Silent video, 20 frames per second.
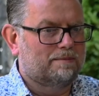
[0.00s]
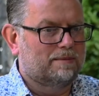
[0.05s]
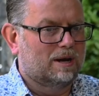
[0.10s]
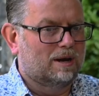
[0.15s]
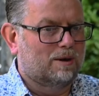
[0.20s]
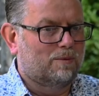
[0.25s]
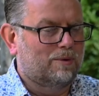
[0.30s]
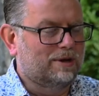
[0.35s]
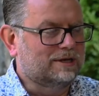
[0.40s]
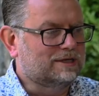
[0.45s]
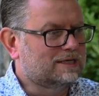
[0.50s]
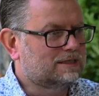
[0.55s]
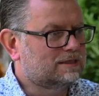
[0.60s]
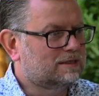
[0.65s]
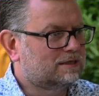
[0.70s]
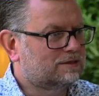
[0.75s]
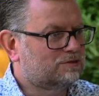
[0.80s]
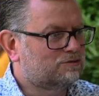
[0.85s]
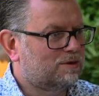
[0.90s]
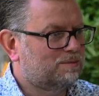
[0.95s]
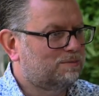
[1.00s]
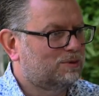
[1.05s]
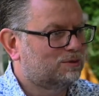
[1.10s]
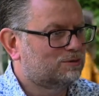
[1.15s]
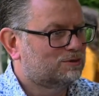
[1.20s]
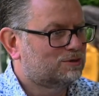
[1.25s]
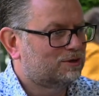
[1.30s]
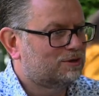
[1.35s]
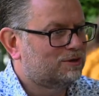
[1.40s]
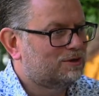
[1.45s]
Which is a tribute
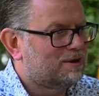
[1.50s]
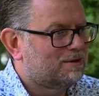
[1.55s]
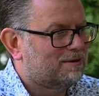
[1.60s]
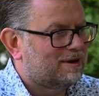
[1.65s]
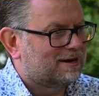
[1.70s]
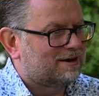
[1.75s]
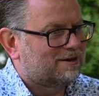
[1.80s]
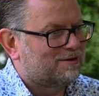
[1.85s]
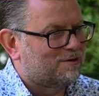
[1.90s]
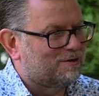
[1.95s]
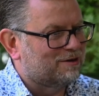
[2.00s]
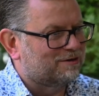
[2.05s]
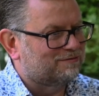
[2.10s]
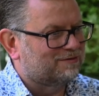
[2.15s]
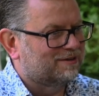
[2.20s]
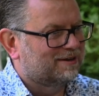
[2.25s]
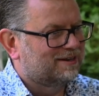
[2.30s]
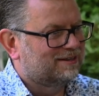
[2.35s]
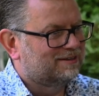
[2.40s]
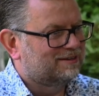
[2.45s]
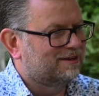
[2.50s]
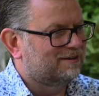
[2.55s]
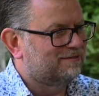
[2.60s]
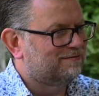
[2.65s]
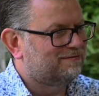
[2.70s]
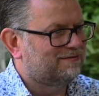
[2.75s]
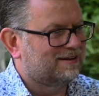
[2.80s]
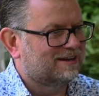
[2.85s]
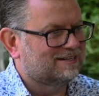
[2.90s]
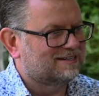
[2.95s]
to Johan Cruyff, the
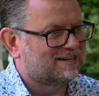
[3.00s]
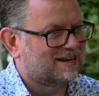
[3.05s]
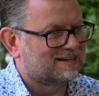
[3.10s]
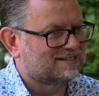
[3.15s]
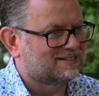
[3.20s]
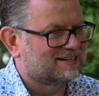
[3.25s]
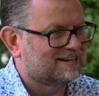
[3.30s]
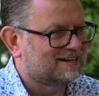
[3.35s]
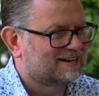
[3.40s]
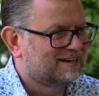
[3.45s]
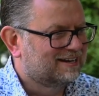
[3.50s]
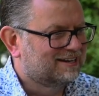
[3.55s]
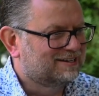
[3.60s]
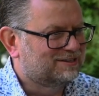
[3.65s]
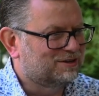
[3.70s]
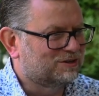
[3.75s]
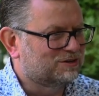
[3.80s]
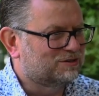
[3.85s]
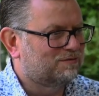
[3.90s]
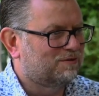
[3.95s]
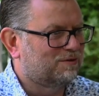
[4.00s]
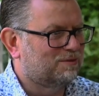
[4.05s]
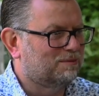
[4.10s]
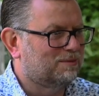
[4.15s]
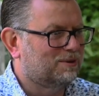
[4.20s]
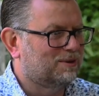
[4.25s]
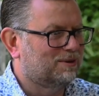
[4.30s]
fantastic Dutch footballer.